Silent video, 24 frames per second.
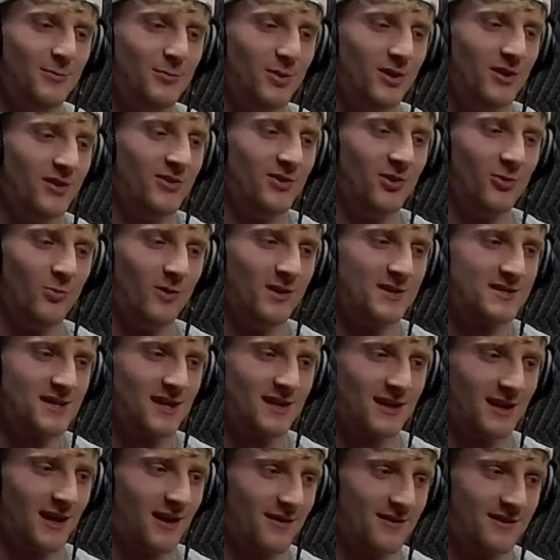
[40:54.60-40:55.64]
But, you know, once
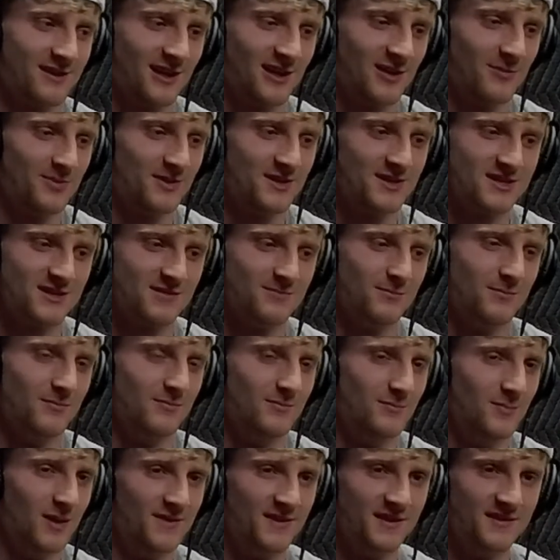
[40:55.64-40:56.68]
I got on campus and
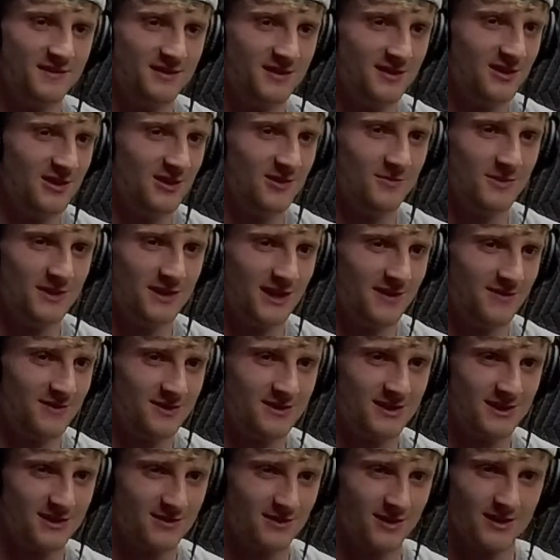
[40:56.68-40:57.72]
met the team and
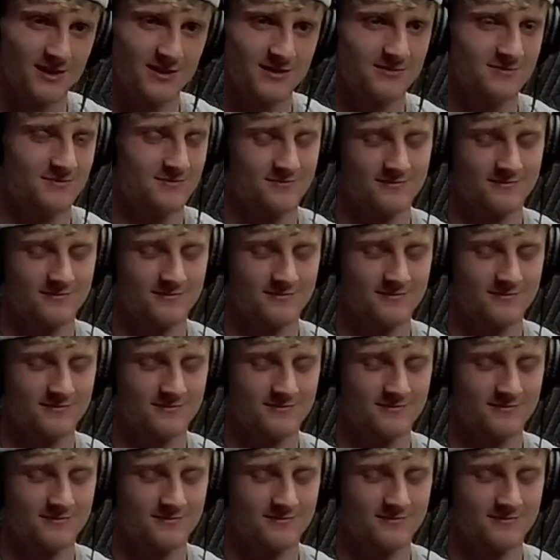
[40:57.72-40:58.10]
everything, like,